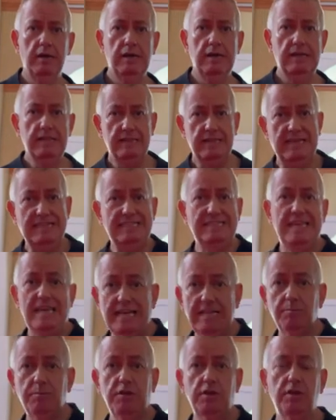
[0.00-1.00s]
then take
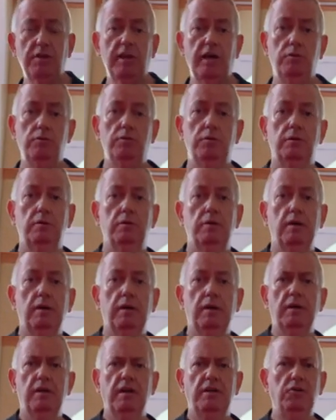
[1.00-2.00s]
them to the ground.
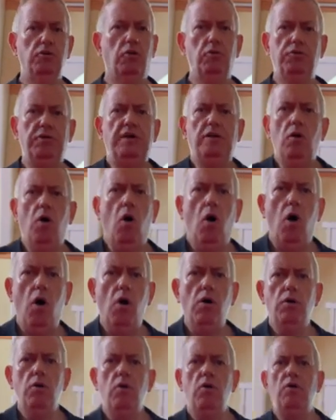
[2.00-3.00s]
And you're all thinking, oh
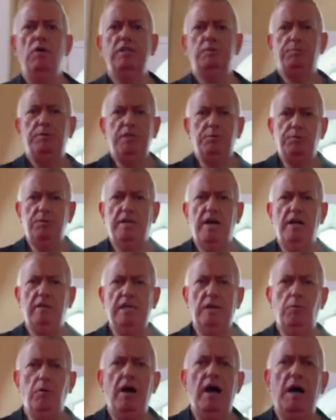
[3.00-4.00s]
no, that's police brutality,
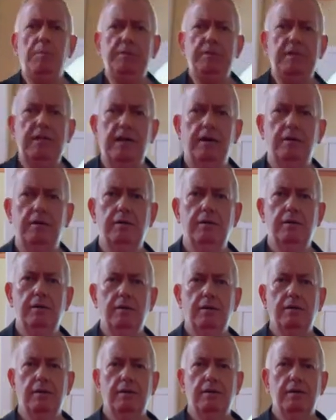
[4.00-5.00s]
what happened there?
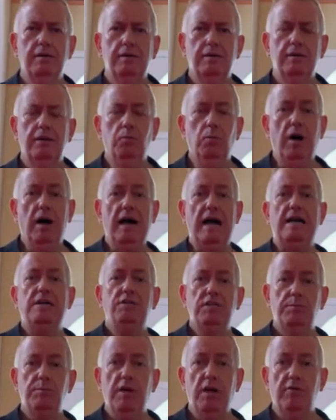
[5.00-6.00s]
And what
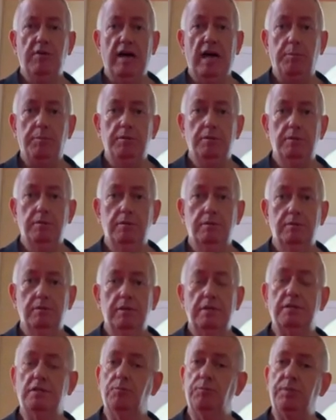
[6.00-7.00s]
actually may have happened
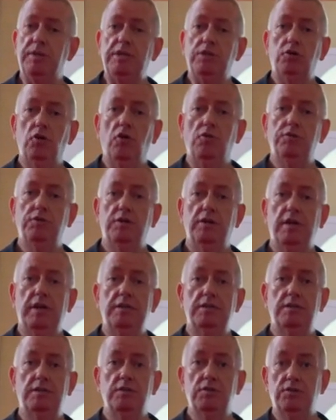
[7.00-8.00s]
is that the police officer
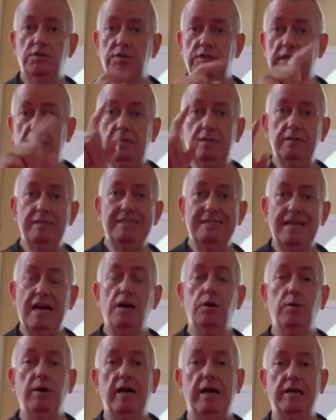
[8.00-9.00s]
has seen
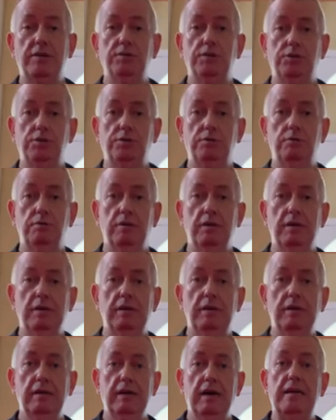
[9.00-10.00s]
target acquisition,
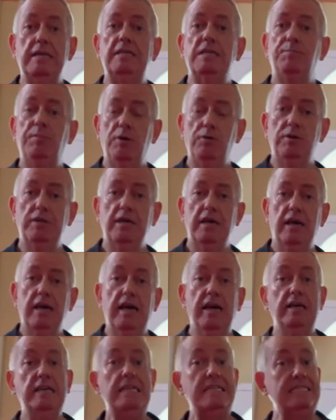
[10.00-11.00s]
and he's about to get hit,
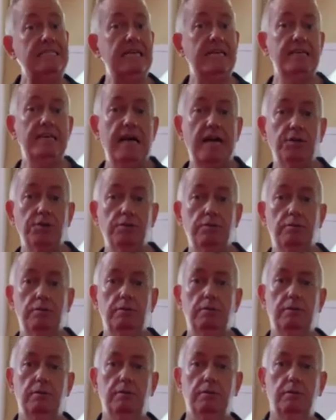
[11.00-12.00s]
and he's taking action
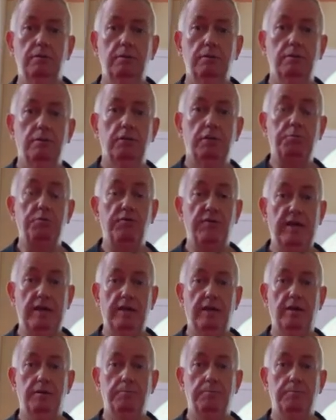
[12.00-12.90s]
to prevent that.